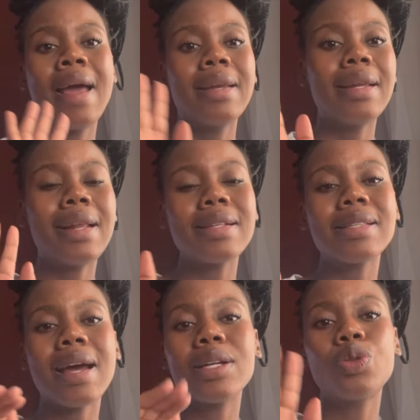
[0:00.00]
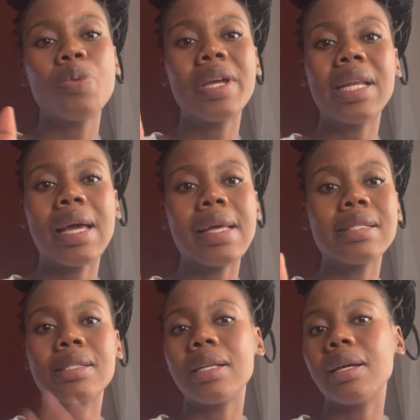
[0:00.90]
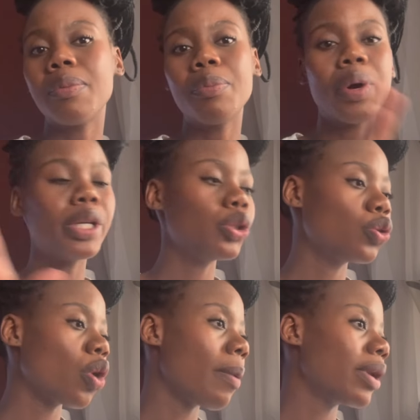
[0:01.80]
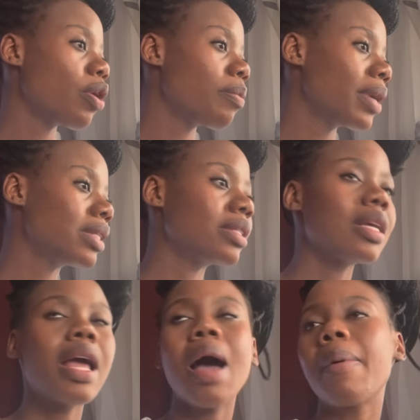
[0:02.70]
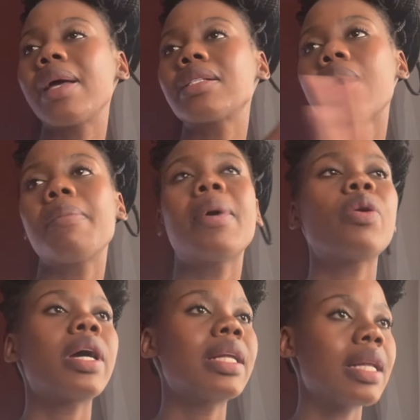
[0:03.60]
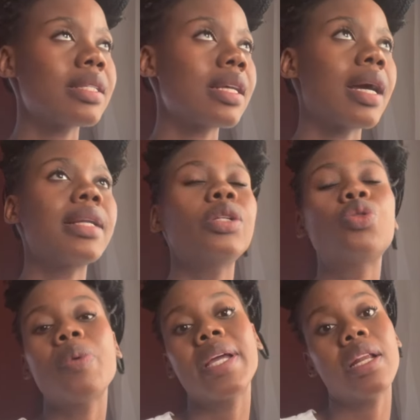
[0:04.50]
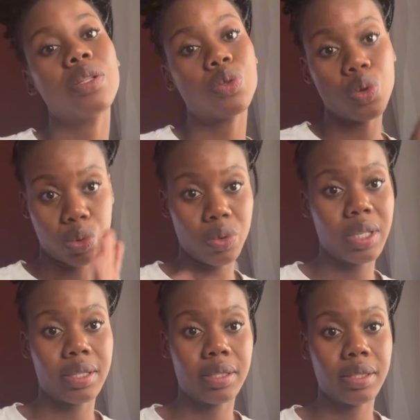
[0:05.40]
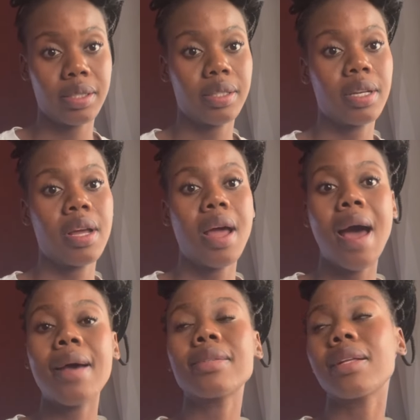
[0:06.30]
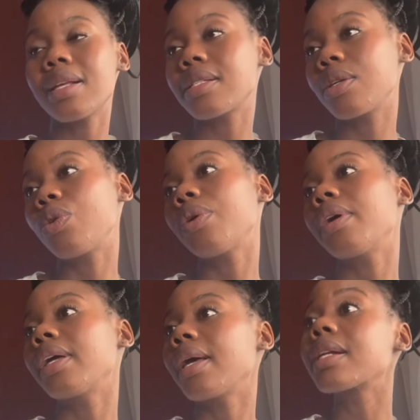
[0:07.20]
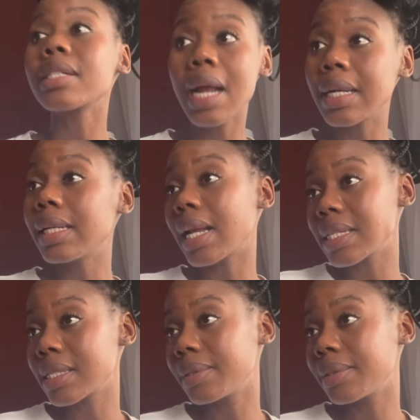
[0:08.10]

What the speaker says: it last got it to be here guys. Bowling do have a name, it's here, have I some man already last got it to be here. So good. Arizona City. It was not just.